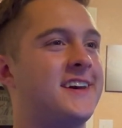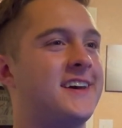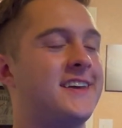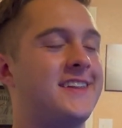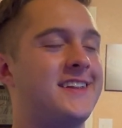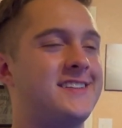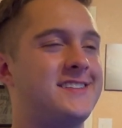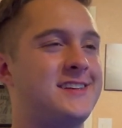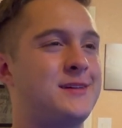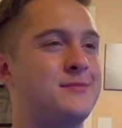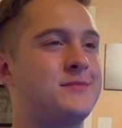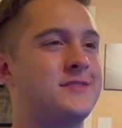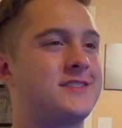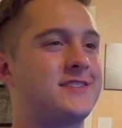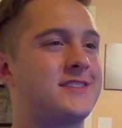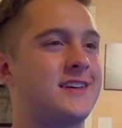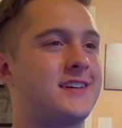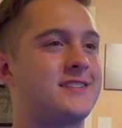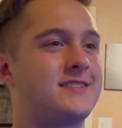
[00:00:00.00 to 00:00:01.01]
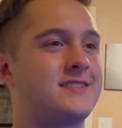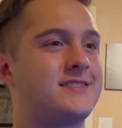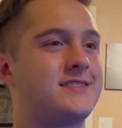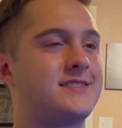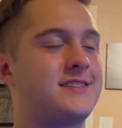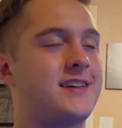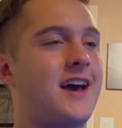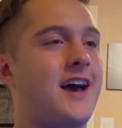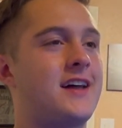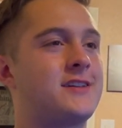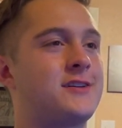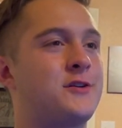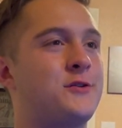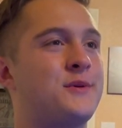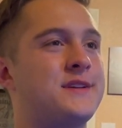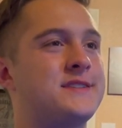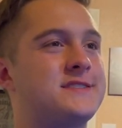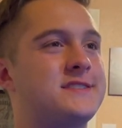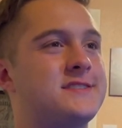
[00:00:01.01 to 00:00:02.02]
It seems a tad
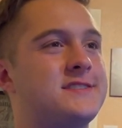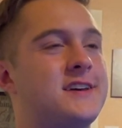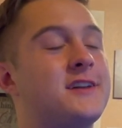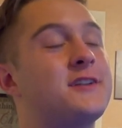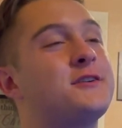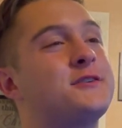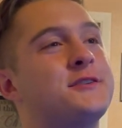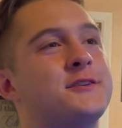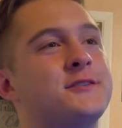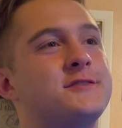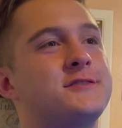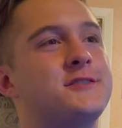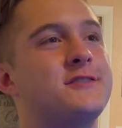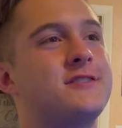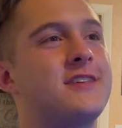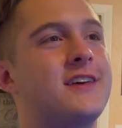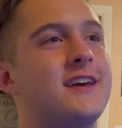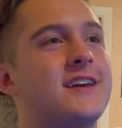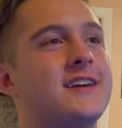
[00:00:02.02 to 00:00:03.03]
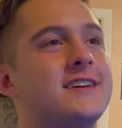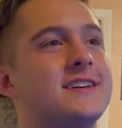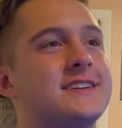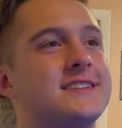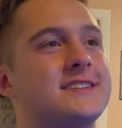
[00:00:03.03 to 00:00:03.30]
coincidental, don't you think?